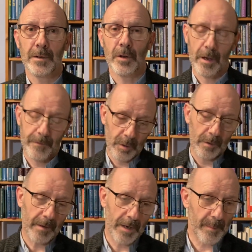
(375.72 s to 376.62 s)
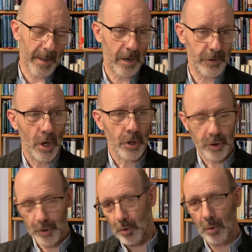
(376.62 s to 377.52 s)
Now, if you're going to fly to Paris,
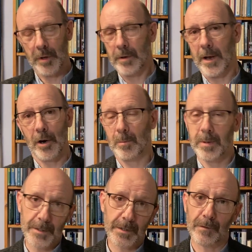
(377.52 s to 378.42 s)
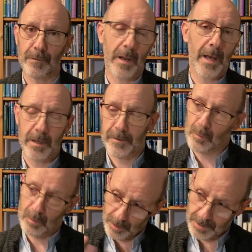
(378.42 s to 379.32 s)
you know that airplanes can fly. They
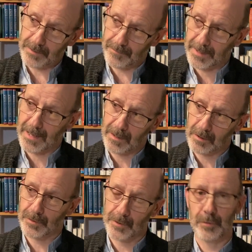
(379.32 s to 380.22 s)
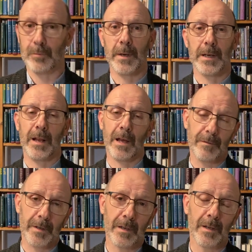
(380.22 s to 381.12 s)
don't look as if they can because they're too big and
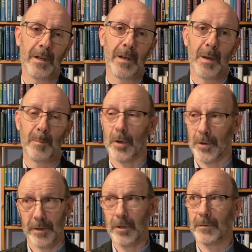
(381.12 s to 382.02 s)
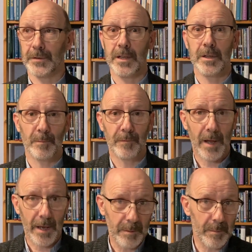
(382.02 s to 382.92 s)
heavy. But you've seen them
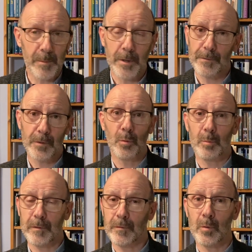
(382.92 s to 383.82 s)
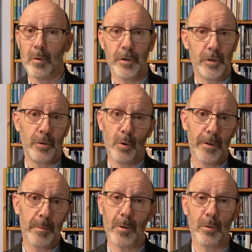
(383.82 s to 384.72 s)
fly and maybe you've flown before and you know
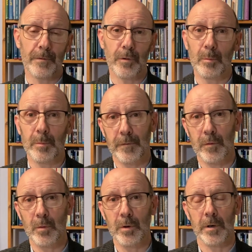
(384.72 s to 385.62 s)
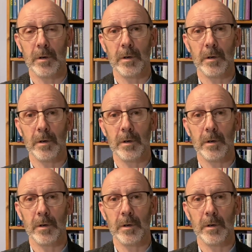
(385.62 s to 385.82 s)
other people who've flown before.